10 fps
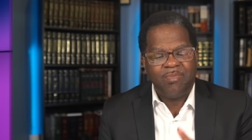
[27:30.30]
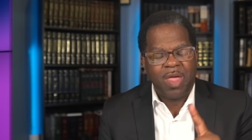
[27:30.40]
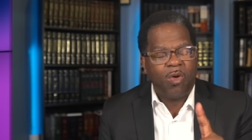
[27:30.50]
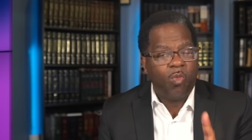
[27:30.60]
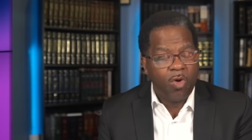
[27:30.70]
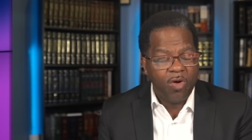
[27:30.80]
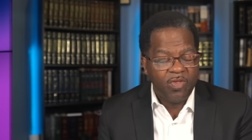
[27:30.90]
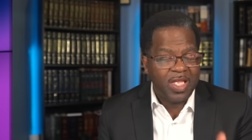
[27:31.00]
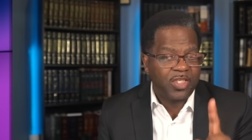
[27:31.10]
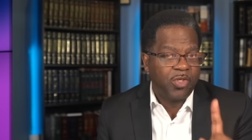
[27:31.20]
I'm not
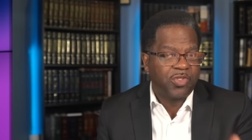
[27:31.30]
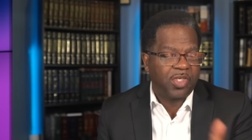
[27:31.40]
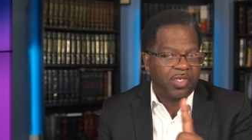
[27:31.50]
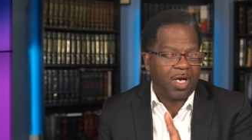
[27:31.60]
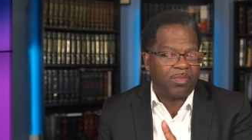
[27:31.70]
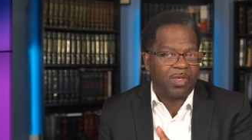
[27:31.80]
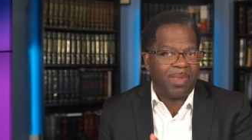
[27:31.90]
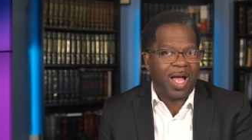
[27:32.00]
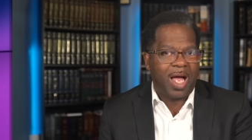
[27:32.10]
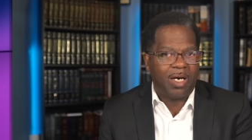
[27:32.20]
worthy that you should come
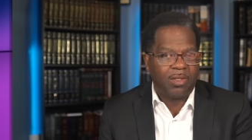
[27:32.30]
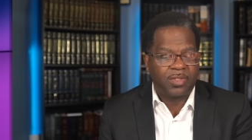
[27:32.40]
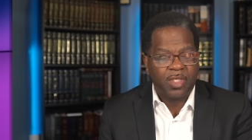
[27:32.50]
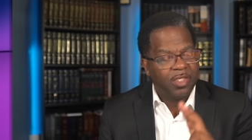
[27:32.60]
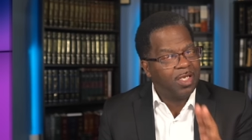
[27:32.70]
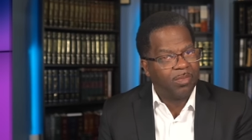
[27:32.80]
to my house.